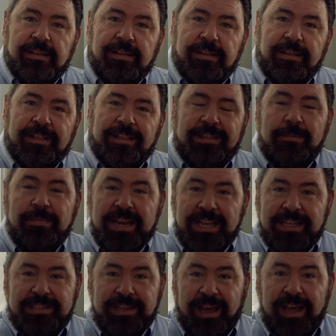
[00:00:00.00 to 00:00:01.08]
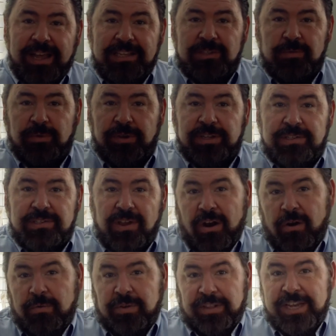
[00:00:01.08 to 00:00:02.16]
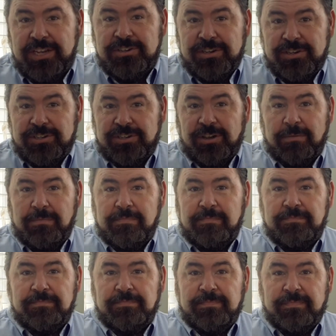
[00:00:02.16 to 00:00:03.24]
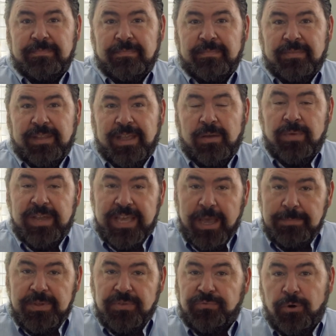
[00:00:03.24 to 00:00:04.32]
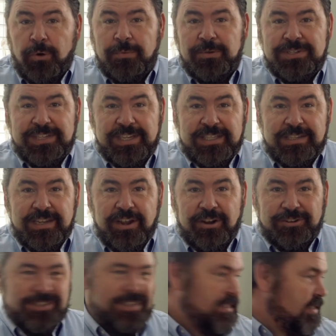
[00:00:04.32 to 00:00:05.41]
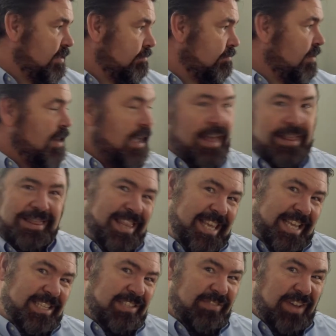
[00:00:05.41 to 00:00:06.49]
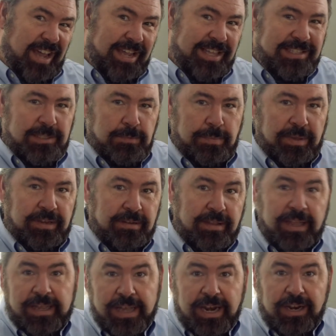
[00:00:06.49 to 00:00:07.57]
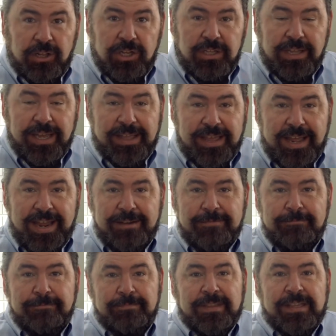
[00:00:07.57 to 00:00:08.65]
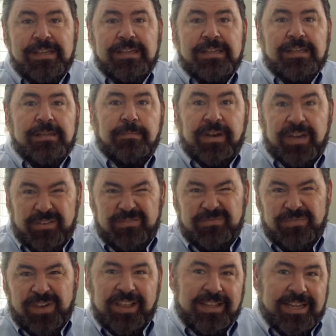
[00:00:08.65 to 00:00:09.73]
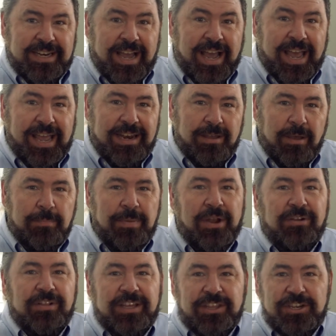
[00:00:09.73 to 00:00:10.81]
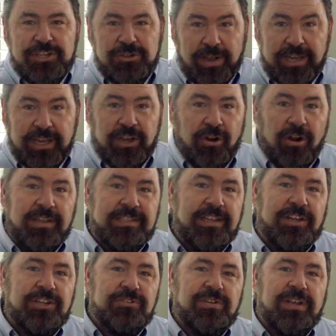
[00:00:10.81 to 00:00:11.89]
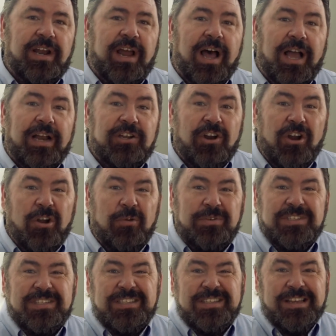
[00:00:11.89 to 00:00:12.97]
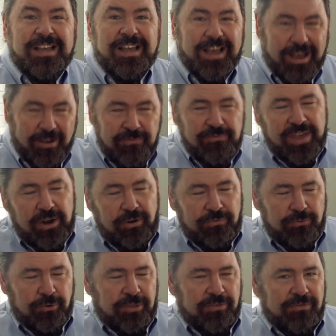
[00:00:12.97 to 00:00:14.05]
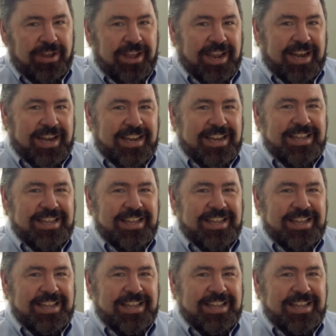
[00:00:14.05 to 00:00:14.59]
The meaning to us was our relationship. And we kept it for almost 6 years. It's not these vines, but it kind of looked like that. But it finally died. Apparently the trek across country in a hot car was fatal for the vine.